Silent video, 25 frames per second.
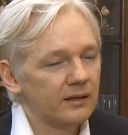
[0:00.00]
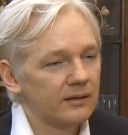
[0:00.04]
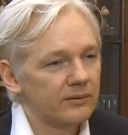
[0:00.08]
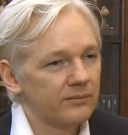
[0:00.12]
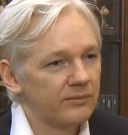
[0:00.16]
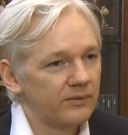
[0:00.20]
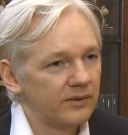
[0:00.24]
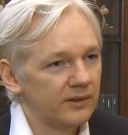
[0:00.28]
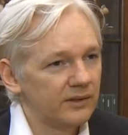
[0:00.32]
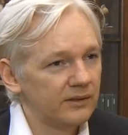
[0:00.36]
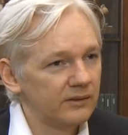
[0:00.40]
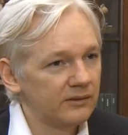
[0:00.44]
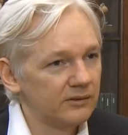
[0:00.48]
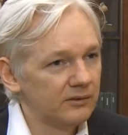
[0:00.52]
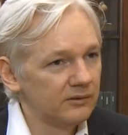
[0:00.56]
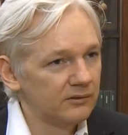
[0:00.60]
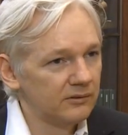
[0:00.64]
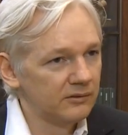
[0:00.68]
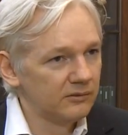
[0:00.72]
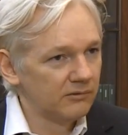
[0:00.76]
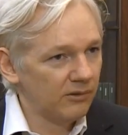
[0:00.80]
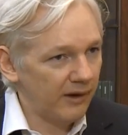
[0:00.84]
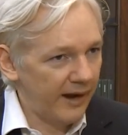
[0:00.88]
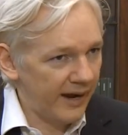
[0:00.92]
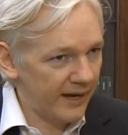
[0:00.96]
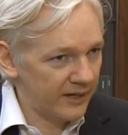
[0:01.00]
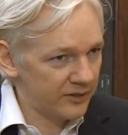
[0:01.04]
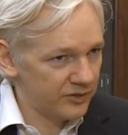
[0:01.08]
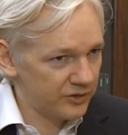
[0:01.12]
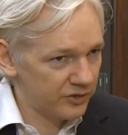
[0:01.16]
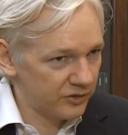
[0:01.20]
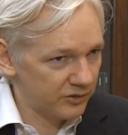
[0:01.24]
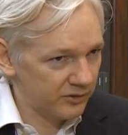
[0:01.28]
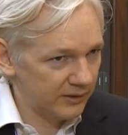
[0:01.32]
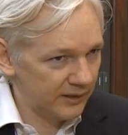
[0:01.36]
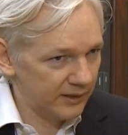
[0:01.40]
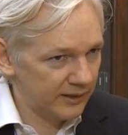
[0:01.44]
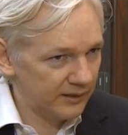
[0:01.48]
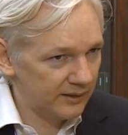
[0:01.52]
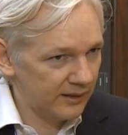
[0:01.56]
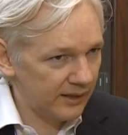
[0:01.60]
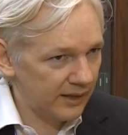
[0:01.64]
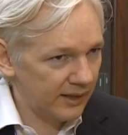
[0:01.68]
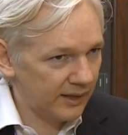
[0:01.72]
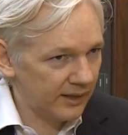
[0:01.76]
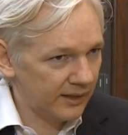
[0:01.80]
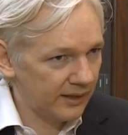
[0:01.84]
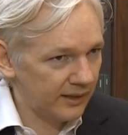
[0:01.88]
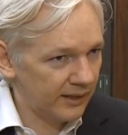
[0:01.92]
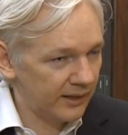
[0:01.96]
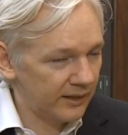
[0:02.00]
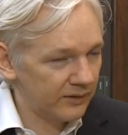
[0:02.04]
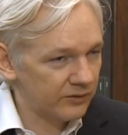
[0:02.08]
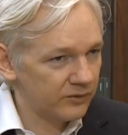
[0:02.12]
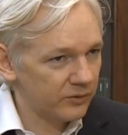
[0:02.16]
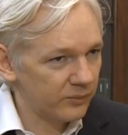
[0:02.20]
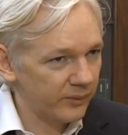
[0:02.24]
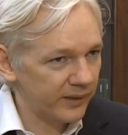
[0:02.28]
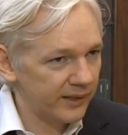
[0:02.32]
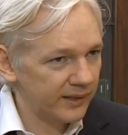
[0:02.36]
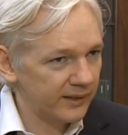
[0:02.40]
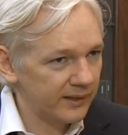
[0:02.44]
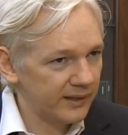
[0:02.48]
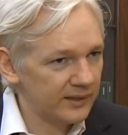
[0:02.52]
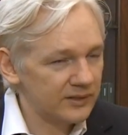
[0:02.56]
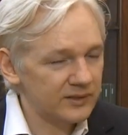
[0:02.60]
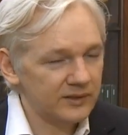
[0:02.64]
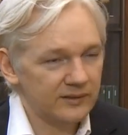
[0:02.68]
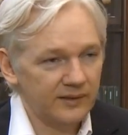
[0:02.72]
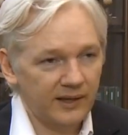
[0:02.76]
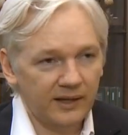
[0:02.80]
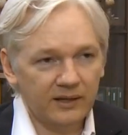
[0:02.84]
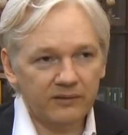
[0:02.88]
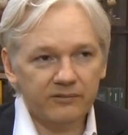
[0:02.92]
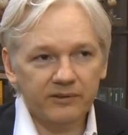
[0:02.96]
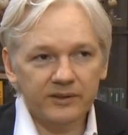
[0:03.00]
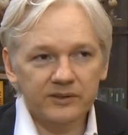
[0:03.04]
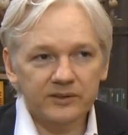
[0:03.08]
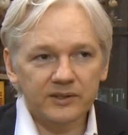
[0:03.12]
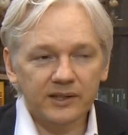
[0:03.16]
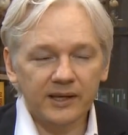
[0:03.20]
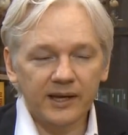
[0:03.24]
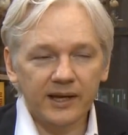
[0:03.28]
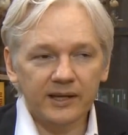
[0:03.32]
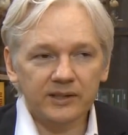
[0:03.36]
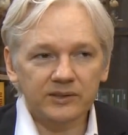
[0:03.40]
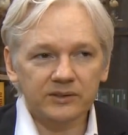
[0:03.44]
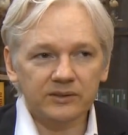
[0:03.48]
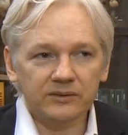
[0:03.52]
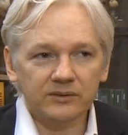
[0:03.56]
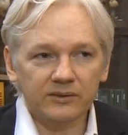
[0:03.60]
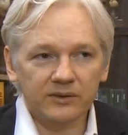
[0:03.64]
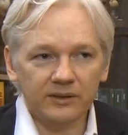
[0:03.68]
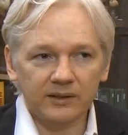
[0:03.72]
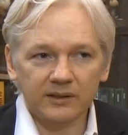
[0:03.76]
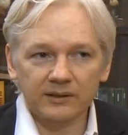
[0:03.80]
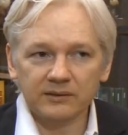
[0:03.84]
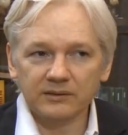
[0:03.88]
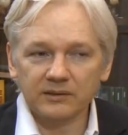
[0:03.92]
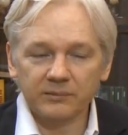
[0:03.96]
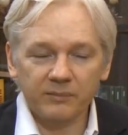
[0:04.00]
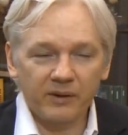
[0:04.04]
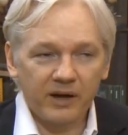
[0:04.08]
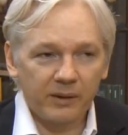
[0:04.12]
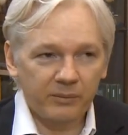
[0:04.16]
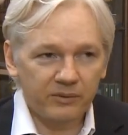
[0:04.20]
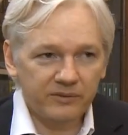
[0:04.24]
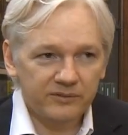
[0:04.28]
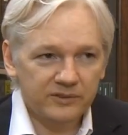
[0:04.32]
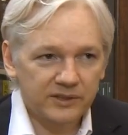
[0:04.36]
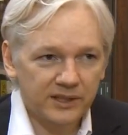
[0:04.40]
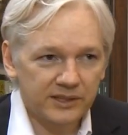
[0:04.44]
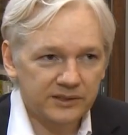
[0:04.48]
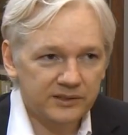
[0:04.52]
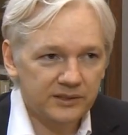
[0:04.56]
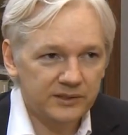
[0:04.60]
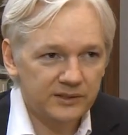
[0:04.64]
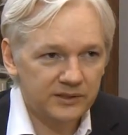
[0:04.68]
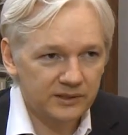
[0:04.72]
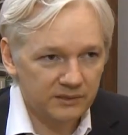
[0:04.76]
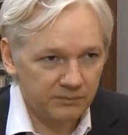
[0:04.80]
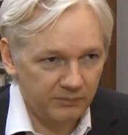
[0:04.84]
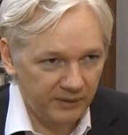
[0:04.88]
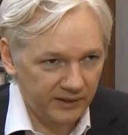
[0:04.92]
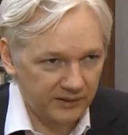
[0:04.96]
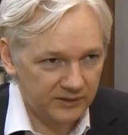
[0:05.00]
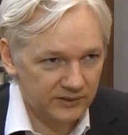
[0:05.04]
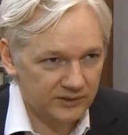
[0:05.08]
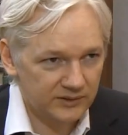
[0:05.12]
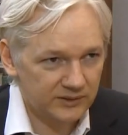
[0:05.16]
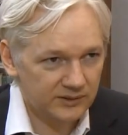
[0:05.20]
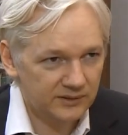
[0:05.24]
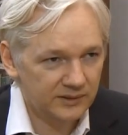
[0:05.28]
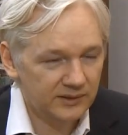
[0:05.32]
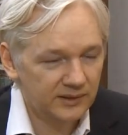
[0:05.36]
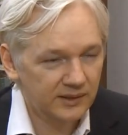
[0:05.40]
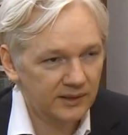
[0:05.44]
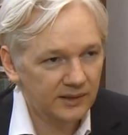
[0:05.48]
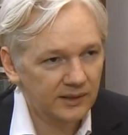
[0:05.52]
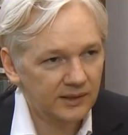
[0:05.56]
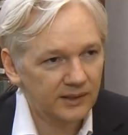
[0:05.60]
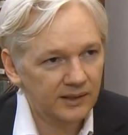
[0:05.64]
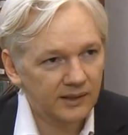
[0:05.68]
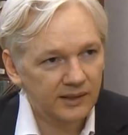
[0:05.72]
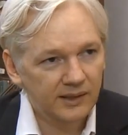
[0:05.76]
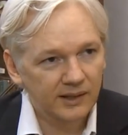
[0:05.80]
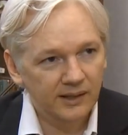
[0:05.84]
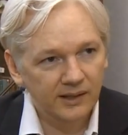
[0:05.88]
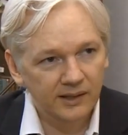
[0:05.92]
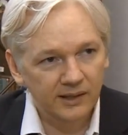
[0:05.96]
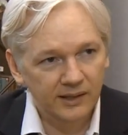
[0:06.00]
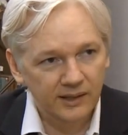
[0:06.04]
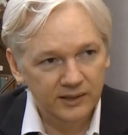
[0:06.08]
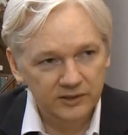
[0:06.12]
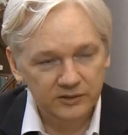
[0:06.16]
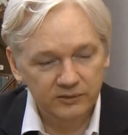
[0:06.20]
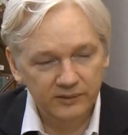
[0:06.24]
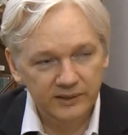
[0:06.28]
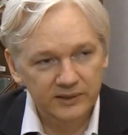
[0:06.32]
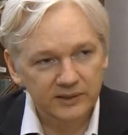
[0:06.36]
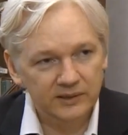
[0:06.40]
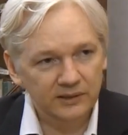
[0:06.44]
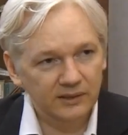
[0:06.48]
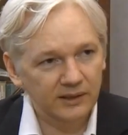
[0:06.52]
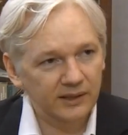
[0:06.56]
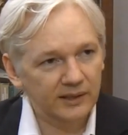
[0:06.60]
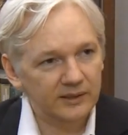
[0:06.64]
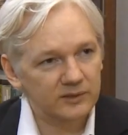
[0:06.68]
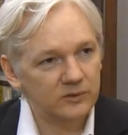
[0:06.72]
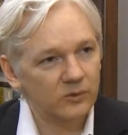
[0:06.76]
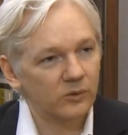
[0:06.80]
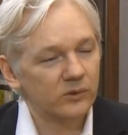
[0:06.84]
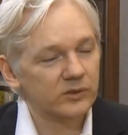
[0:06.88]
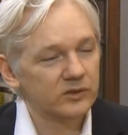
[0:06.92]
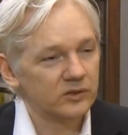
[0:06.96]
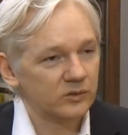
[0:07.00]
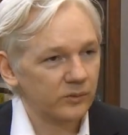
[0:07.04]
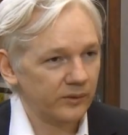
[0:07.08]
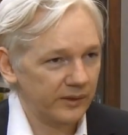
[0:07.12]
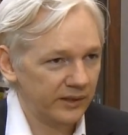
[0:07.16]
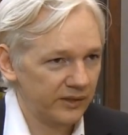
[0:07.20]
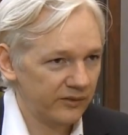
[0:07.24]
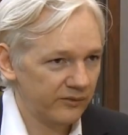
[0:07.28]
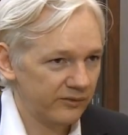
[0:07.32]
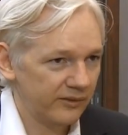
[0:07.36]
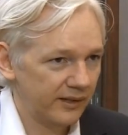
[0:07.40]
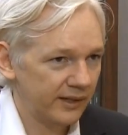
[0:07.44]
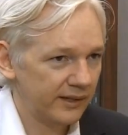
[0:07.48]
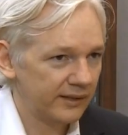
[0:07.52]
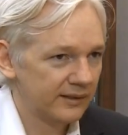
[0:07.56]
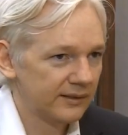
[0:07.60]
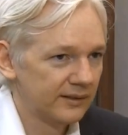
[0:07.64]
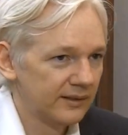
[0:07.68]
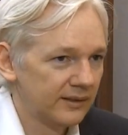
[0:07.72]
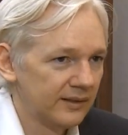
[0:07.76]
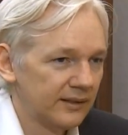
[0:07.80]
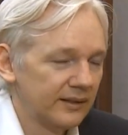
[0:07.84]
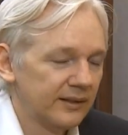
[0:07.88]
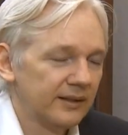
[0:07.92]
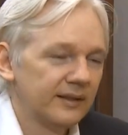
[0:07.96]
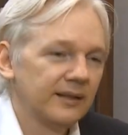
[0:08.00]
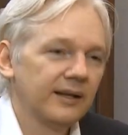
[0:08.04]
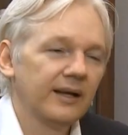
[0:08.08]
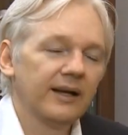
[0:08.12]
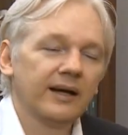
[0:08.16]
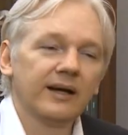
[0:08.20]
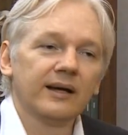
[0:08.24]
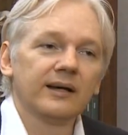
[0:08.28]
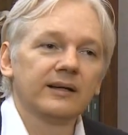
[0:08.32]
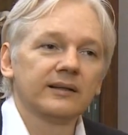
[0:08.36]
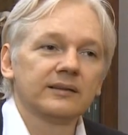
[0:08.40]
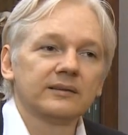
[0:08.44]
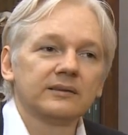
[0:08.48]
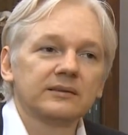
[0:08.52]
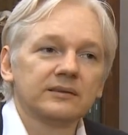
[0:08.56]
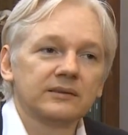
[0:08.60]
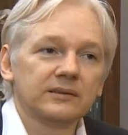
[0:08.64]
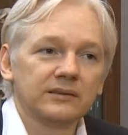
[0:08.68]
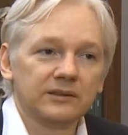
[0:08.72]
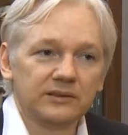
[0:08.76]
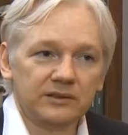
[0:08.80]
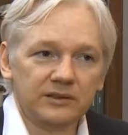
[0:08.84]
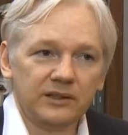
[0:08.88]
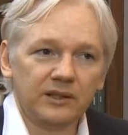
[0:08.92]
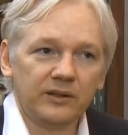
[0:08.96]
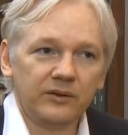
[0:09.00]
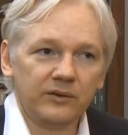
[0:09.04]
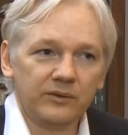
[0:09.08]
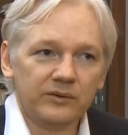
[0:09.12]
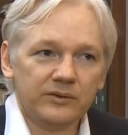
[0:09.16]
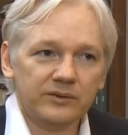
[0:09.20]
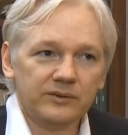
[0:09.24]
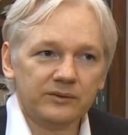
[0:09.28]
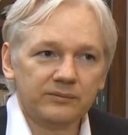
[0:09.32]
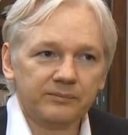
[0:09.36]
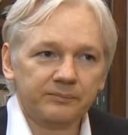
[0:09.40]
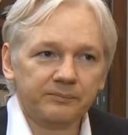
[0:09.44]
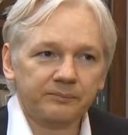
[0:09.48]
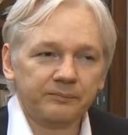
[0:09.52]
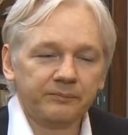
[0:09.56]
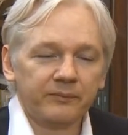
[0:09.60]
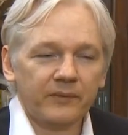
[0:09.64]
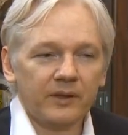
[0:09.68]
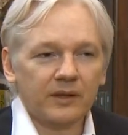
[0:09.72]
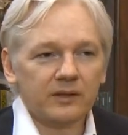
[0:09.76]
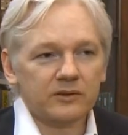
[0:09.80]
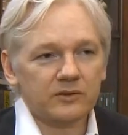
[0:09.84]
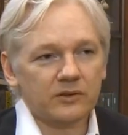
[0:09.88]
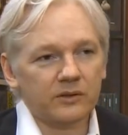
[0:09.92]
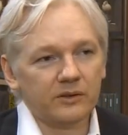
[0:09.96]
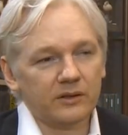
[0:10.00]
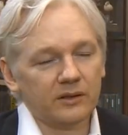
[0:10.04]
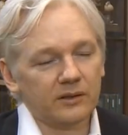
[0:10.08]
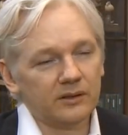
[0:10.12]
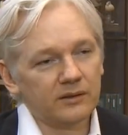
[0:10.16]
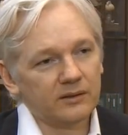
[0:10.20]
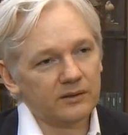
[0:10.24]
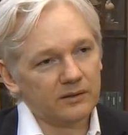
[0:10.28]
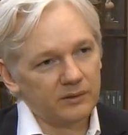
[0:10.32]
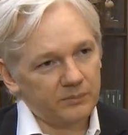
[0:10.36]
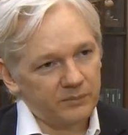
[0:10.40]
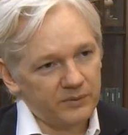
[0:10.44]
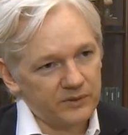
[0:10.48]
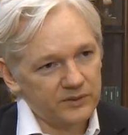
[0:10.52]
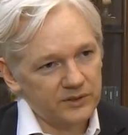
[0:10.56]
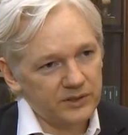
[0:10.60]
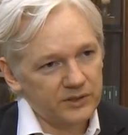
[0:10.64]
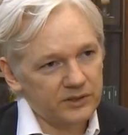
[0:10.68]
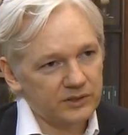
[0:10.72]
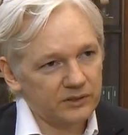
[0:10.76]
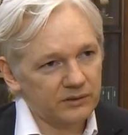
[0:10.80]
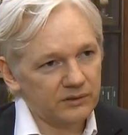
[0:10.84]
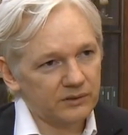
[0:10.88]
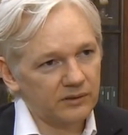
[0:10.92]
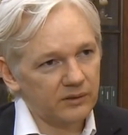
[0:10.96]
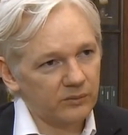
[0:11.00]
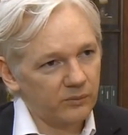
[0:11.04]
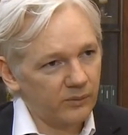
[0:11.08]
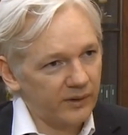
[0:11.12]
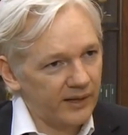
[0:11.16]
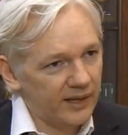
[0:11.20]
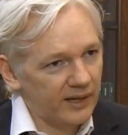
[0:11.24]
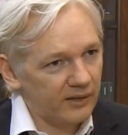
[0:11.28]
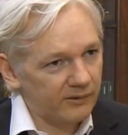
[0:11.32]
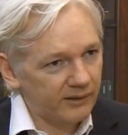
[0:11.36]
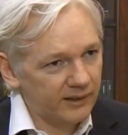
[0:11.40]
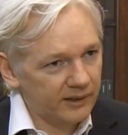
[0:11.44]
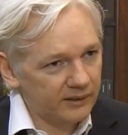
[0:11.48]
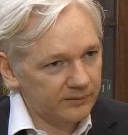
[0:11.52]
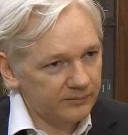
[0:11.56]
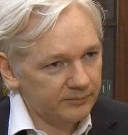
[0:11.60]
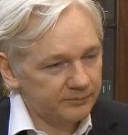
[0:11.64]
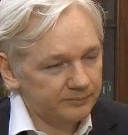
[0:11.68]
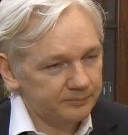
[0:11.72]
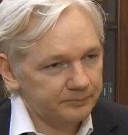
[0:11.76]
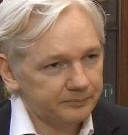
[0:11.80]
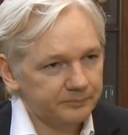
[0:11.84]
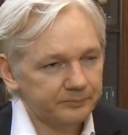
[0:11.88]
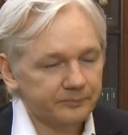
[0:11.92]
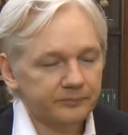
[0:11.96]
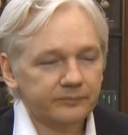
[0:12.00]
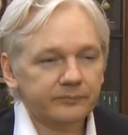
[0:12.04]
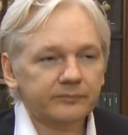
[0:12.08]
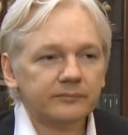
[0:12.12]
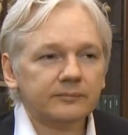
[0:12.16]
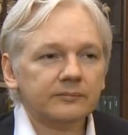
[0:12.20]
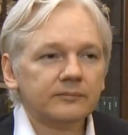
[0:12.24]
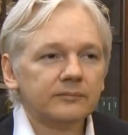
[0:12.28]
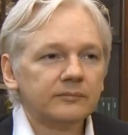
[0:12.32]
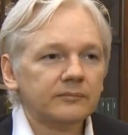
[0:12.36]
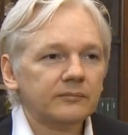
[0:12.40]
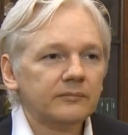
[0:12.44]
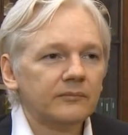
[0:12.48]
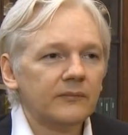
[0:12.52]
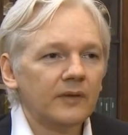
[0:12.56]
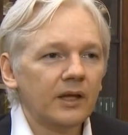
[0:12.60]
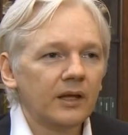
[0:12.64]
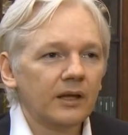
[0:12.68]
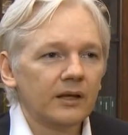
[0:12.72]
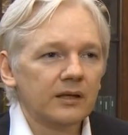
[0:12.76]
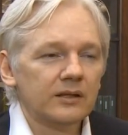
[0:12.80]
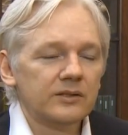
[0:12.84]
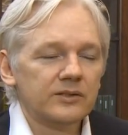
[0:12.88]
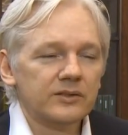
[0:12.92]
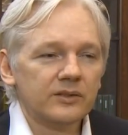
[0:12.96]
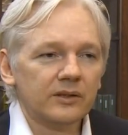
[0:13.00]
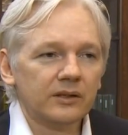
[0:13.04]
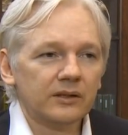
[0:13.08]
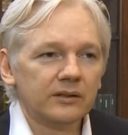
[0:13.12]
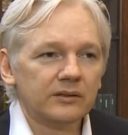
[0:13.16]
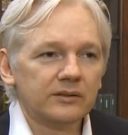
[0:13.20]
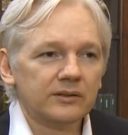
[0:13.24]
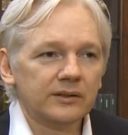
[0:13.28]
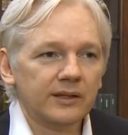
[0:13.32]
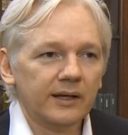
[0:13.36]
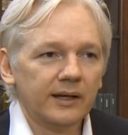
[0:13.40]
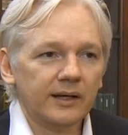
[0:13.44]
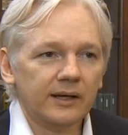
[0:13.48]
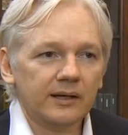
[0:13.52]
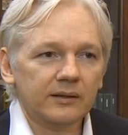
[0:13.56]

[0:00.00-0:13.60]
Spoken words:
The grand jury into Wikileaks and that investigation, the Department of Justice admits, as recently as August 23, continues. So the position that we are in is that